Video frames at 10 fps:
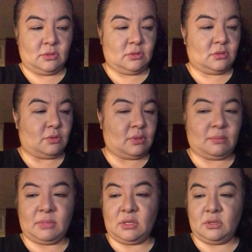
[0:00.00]
So what
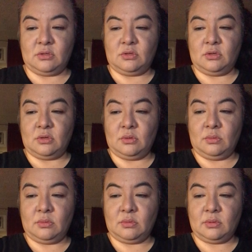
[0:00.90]
I'm gonna do
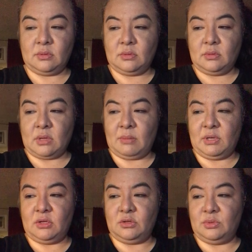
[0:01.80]

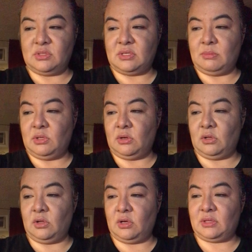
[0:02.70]
a similar
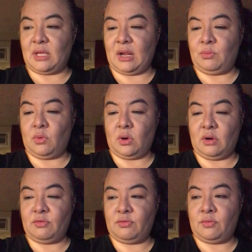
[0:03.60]
look that I
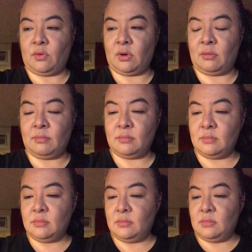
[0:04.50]
wore for
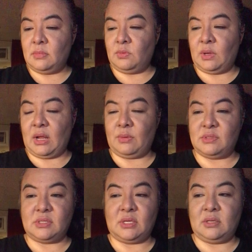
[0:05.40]
when I
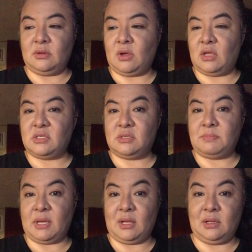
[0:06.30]
was in
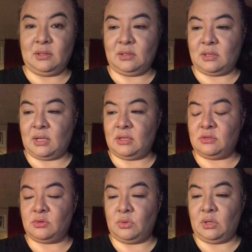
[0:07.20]
Godspell in high
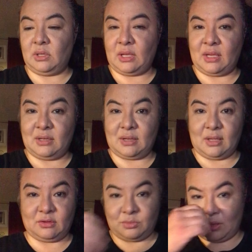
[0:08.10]
school, and
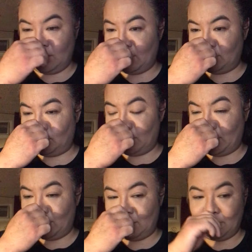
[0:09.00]
as well as what
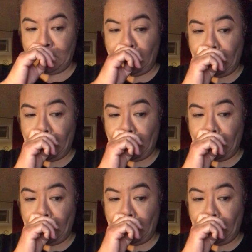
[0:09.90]
I did